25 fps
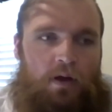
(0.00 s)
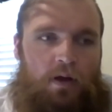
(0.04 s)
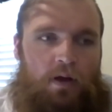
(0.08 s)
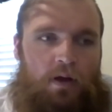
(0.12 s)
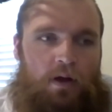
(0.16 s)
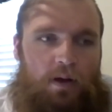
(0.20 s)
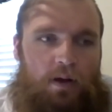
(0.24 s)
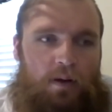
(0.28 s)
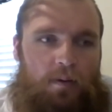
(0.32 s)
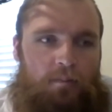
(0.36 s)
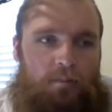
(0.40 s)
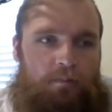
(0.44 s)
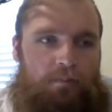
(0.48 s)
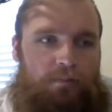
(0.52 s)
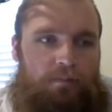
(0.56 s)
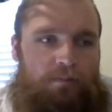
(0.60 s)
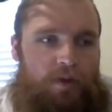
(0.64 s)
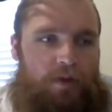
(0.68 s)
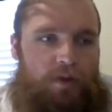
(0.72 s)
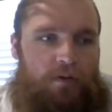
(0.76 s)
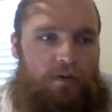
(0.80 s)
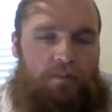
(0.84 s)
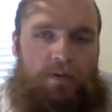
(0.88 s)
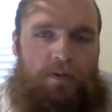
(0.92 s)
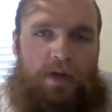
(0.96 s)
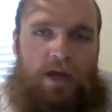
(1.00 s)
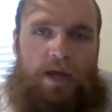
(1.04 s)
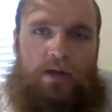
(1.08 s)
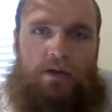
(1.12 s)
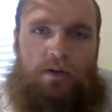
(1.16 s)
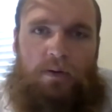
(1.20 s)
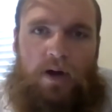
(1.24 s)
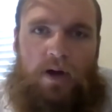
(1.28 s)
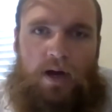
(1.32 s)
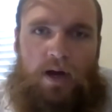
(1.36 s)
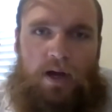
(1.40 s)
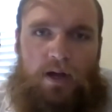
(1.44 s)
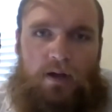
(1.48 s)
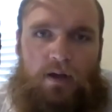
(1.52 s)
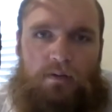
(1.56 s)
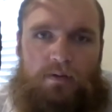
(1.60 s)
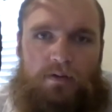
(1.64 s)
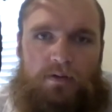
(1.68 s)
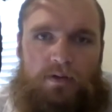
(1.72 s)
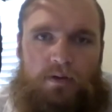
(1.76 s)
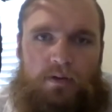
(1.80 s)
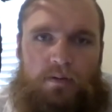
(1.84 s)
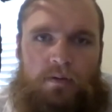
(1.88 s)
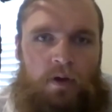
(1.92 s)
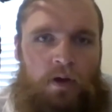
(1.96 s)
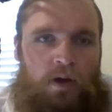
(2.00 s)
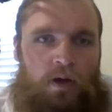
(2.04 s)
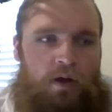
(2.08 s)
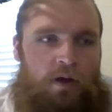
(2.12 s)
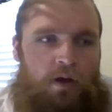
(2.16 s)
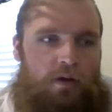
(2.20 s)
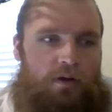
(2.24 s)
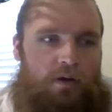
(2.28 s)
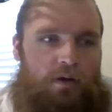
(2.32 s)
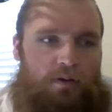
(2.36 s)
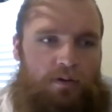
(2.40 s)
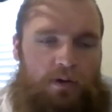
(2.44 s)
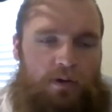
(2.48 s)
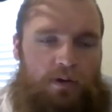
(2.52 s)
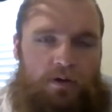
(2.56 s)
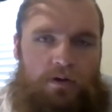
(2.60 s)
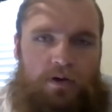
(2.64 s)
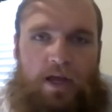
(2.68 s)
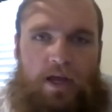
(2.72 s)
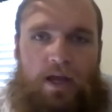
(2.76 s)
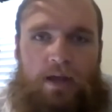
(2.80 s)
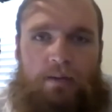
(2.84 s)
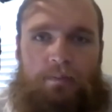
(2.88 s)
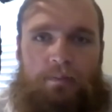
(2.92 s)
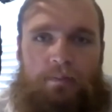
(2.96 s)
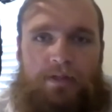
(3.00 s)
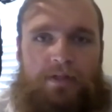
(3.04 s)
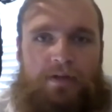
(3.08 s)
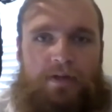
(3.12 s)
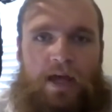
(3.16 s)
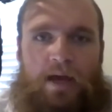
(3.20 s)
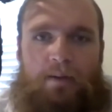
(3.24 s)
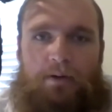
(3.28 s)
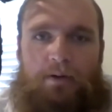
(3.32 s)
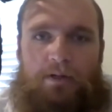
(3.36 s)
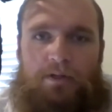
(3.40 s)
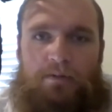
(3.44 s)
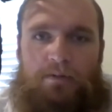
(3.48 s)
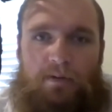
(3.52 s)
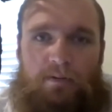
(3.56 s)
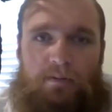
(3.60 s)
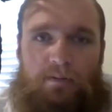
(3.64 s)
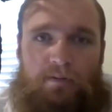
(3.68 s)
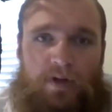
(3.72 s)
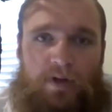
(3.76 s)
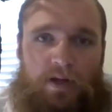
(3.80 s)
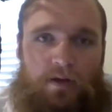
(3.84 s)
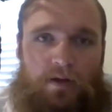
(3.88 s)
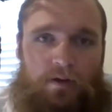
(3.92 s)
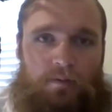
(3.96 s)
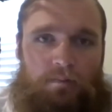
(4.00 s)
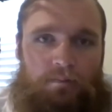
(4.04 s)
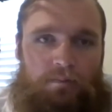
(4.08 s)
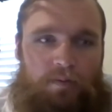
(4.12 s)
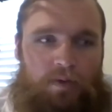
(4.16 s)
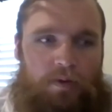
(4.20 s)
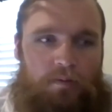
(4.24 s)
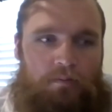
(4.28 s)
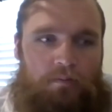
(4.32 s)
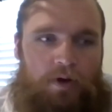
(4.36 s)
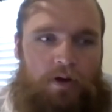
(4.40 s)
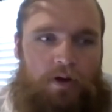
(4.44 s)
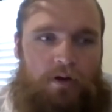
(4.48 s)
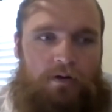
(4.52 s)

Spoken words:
They're from Dayton, Ohio, so going to Notre Dame isn't that much big of a deal.